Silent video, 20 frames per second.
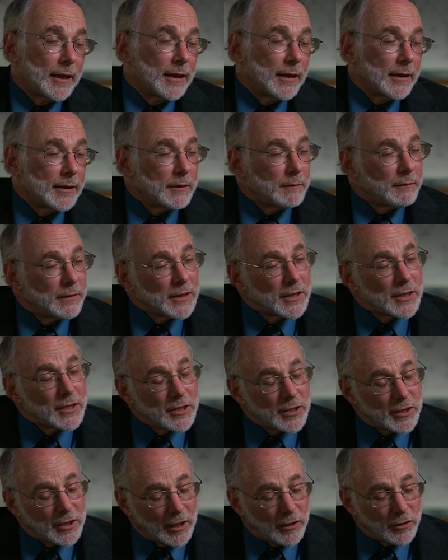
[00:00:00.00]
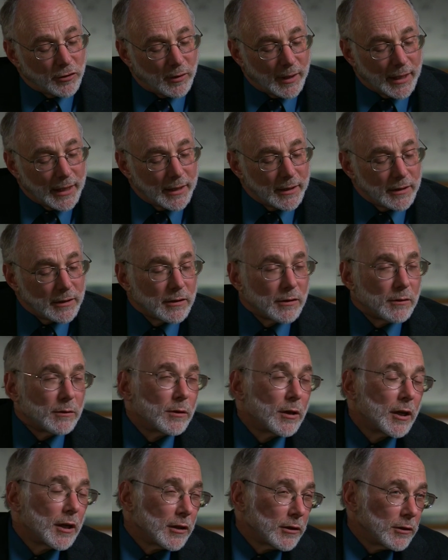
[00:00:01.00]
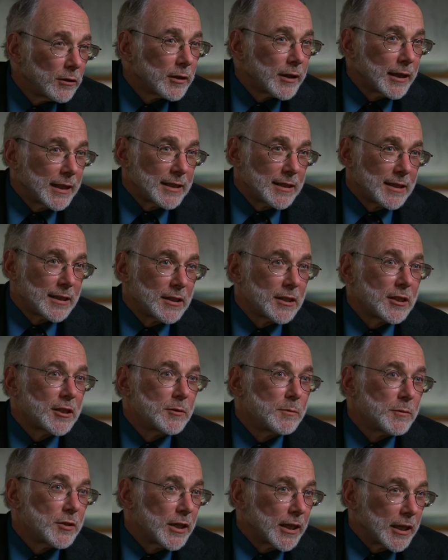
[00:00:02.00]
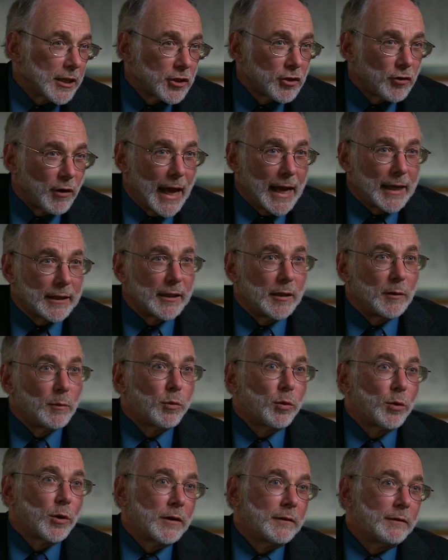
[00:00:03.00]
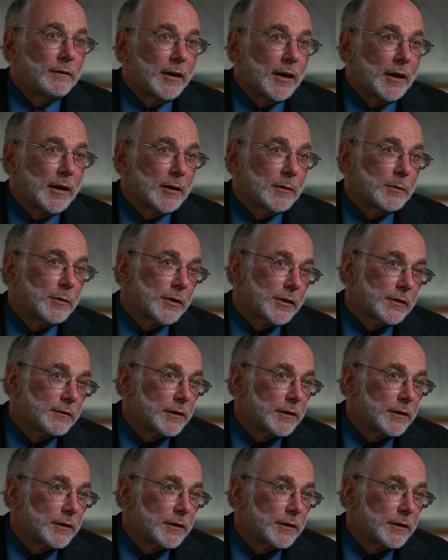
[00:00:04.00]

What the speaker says: The physicists are trained to look at systems and extract the important variables,